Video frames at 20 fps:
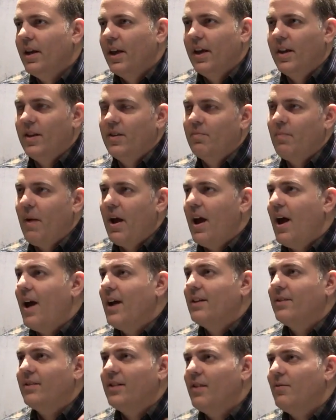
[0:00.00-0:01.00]
is my
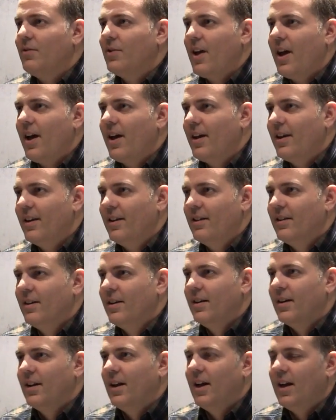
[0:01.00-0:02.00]
highest level guy,
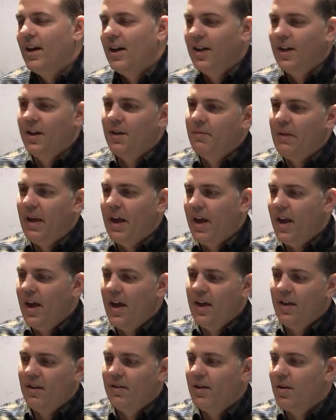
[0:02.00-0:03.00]

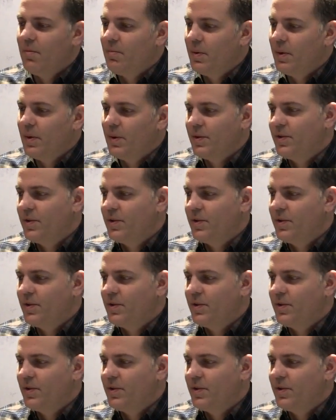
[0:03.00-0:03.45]
and number